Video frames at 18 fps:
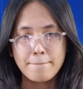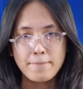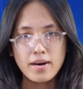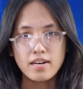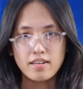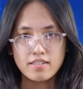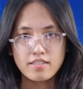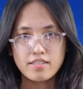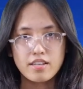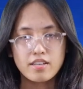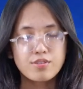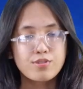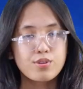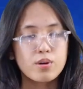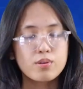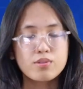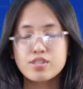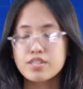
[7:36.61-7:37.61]
But
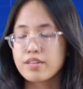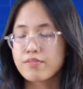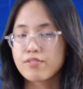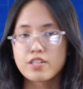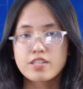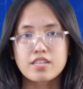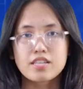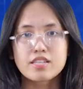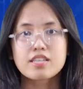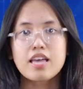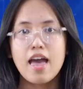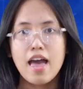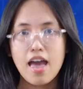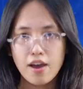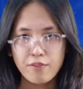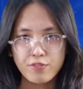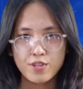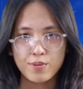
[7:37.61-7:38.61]
those differences
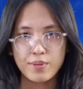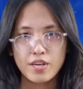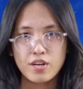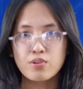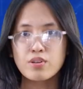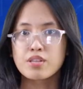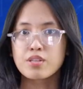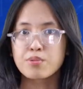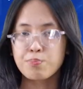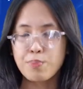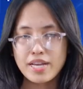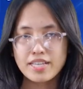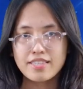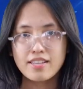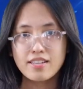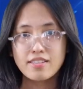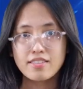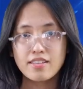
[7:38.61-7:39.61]
have to be
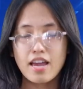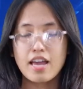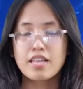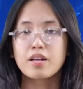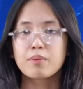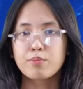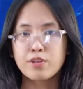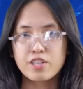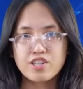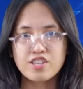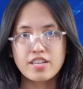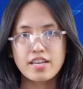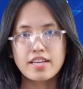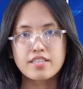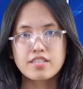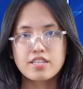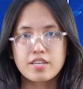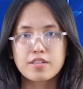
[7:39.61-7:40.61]
respected and
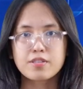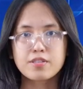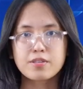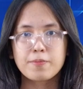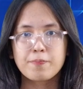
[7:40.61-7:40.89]
appreciated.